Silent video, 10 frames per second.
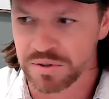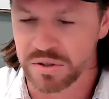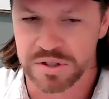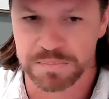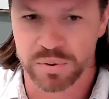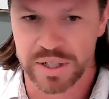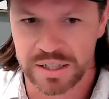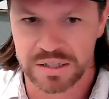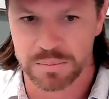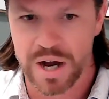So it's
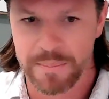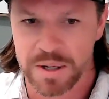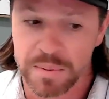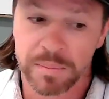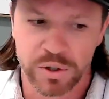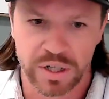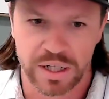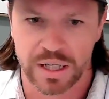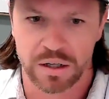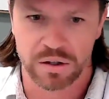predictable how many people you're going
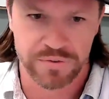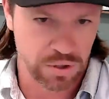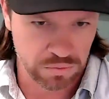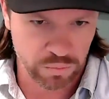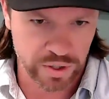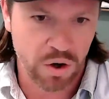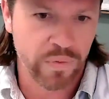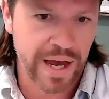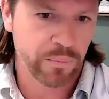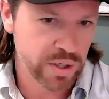to get on the phone. We know
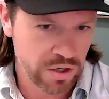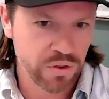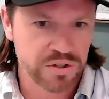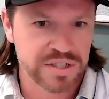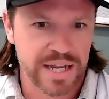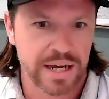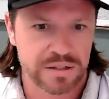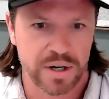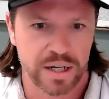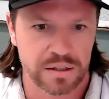that. We know those
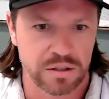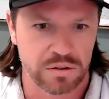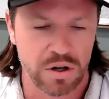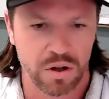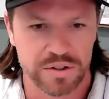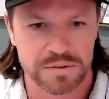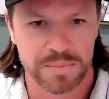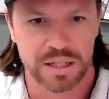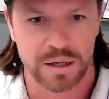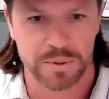stats, right? You call this
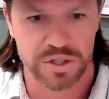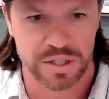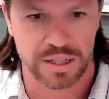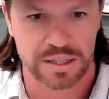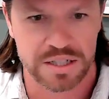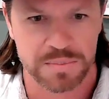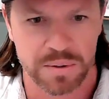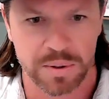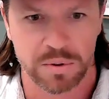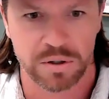many numbers, you're going to get this many
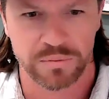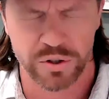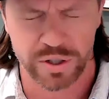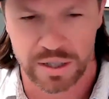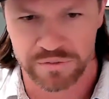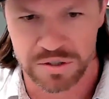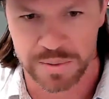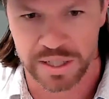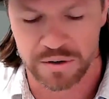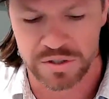people on the phone, you're going to have this
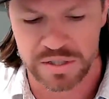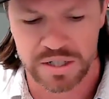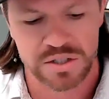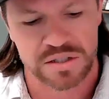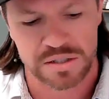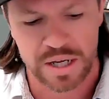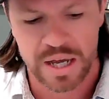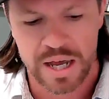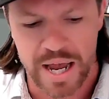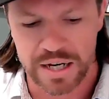many conversations.
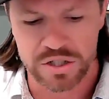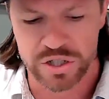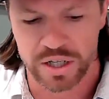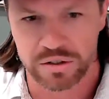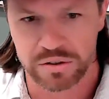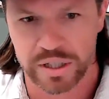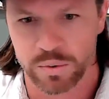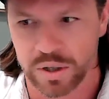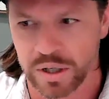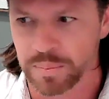And generally,
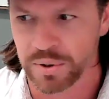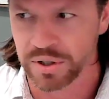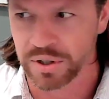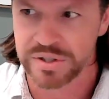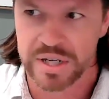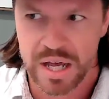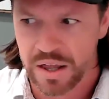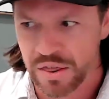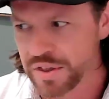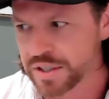we're going to produce
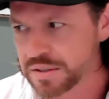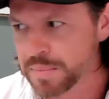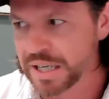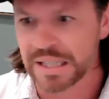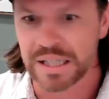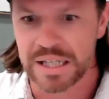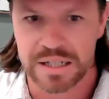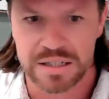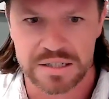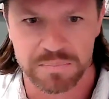this many
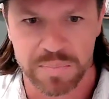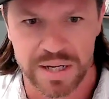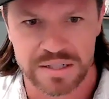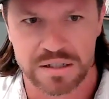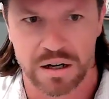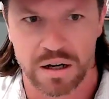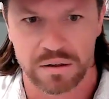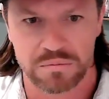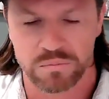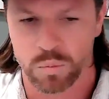leads based
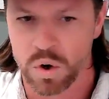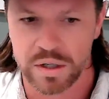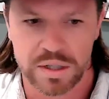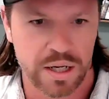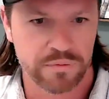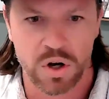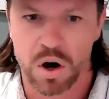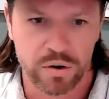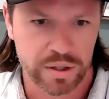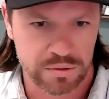on one day of
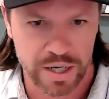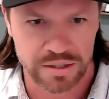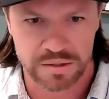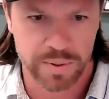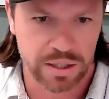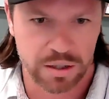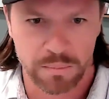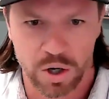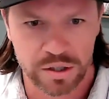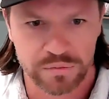calling, right? Depending on
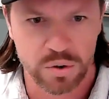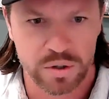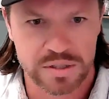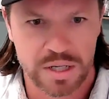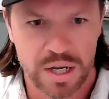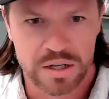market, of course.